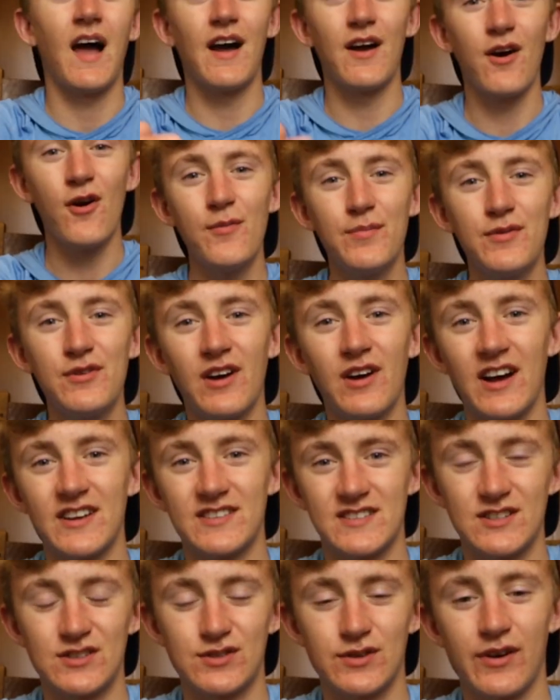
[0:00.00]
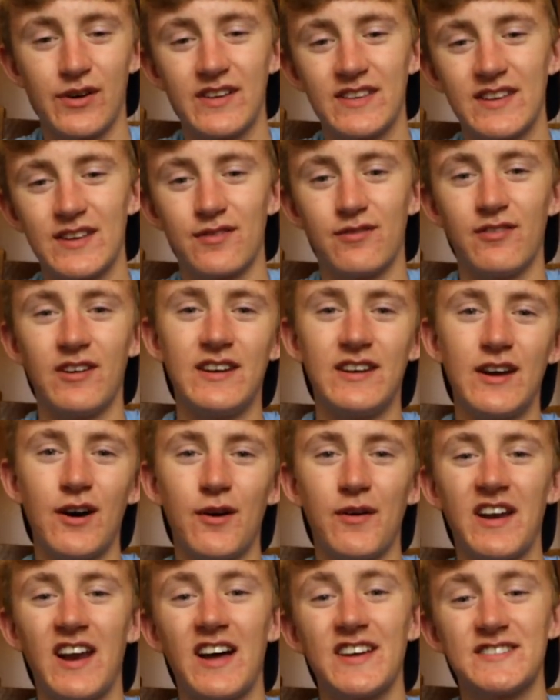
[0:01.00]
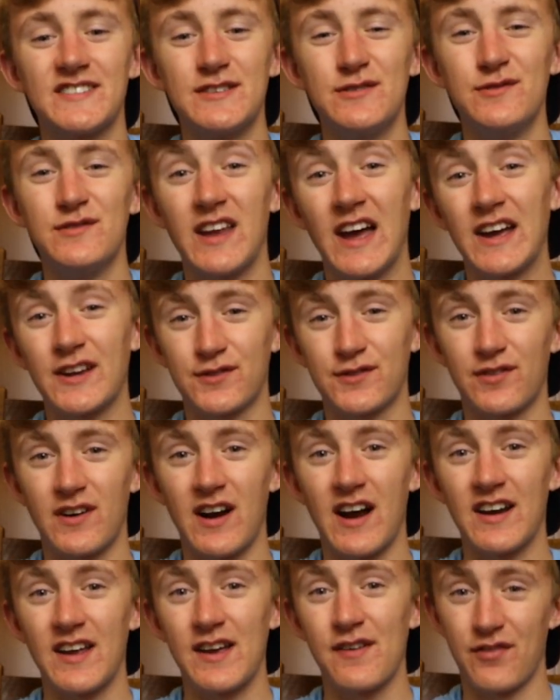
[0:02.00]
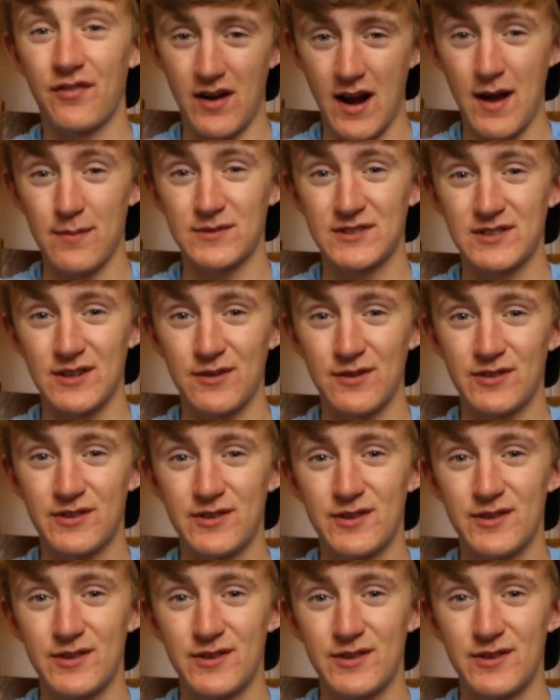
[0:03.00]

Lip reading: I hope you guys enjoyed this video, and I'll see you next Friday for episode